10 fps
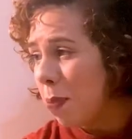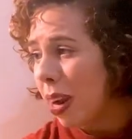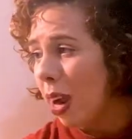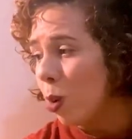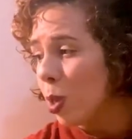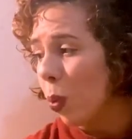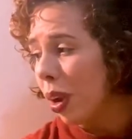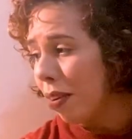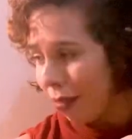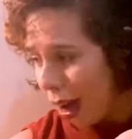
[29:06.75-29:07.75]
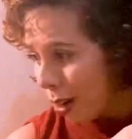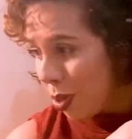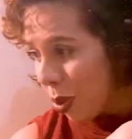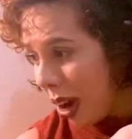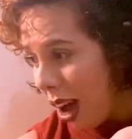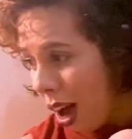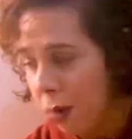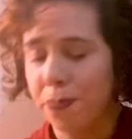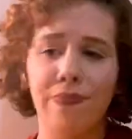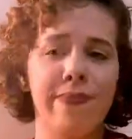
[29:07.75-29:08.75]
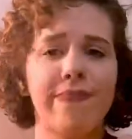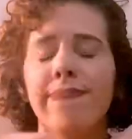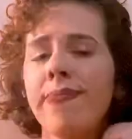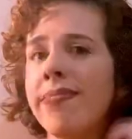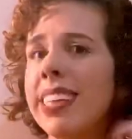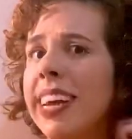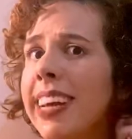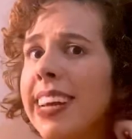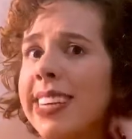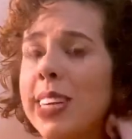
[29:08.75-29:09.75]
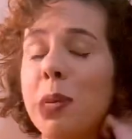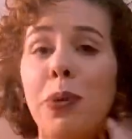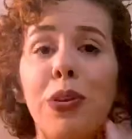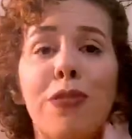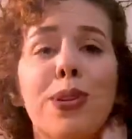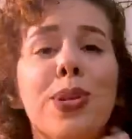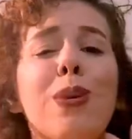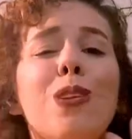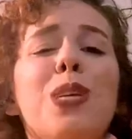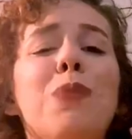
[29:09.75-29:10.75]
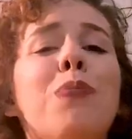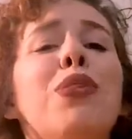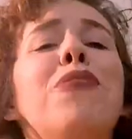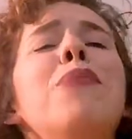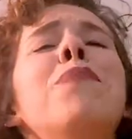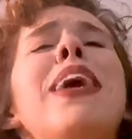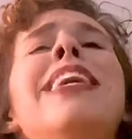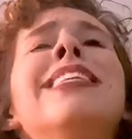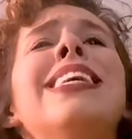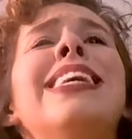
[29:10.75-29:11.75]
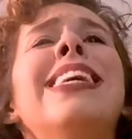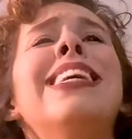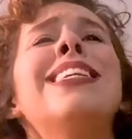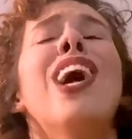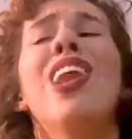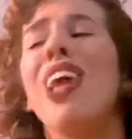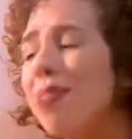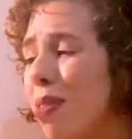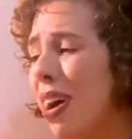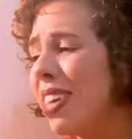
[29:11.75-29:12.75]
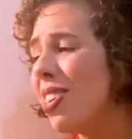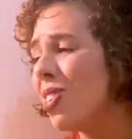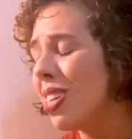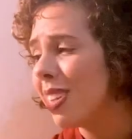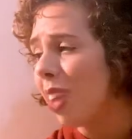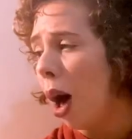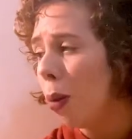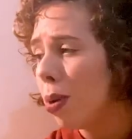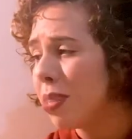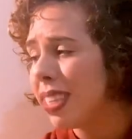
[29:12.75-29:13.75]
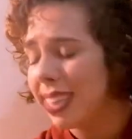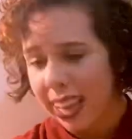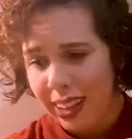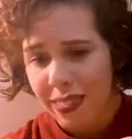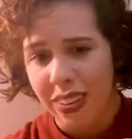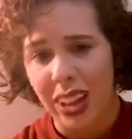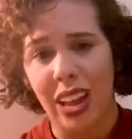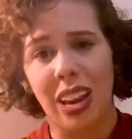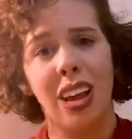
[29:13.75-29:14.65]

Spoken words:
but I also wanna vibe to it. Such a beautiful song, such a beautiful message. I love the message this album is giving.